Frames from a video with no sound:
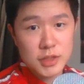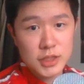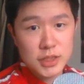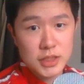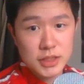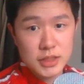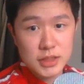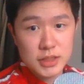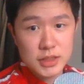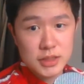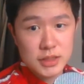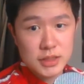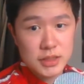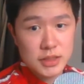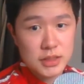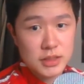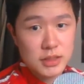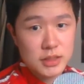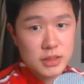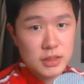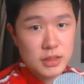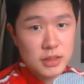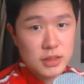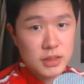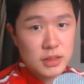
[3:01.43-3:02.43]
is
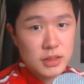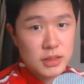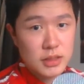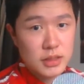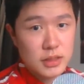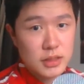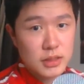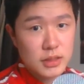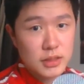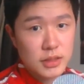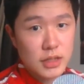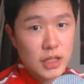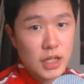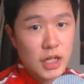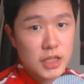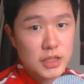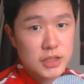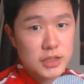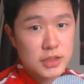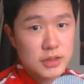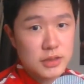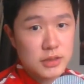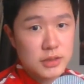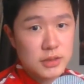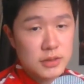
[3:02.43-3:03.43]

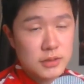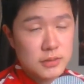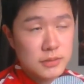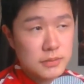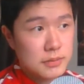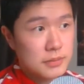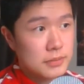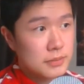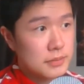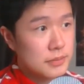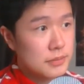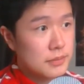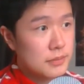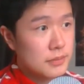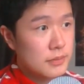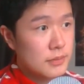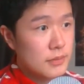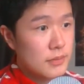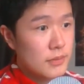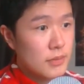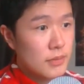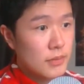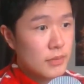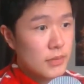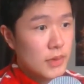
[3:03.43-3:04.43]
not.
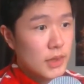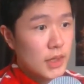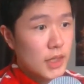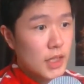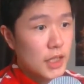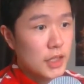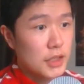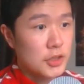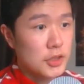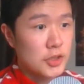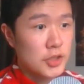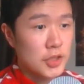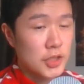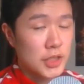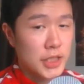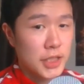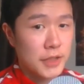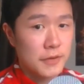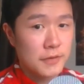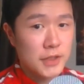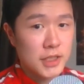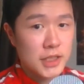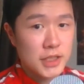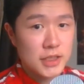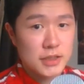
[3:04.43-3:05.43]
I usually
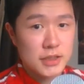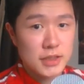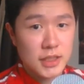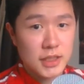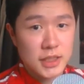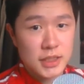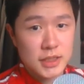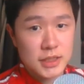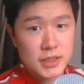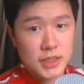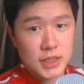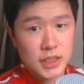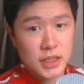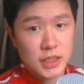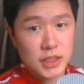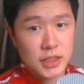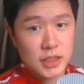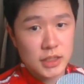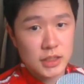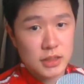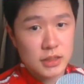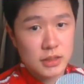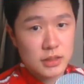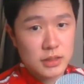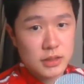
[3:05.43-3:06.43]
give these things
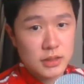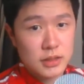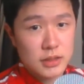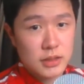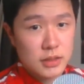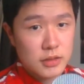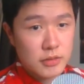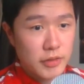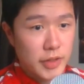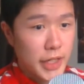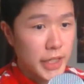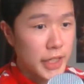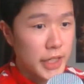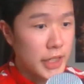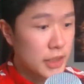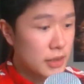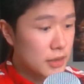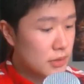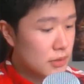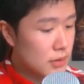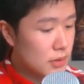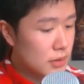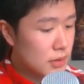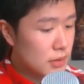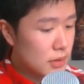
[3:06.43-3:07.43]
a
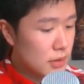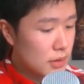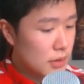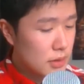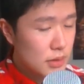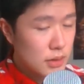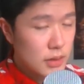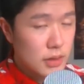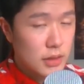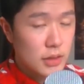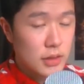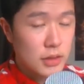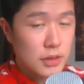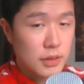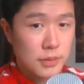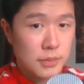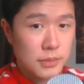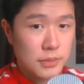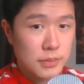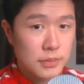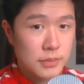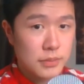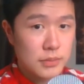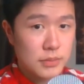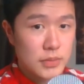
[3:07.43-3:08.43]
rating,
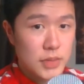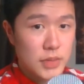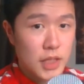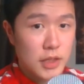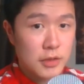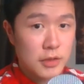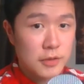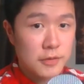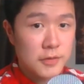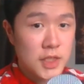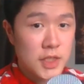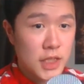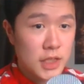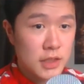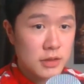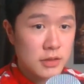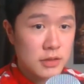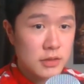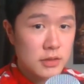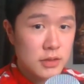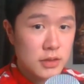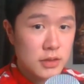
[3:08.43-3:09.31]
out of 10.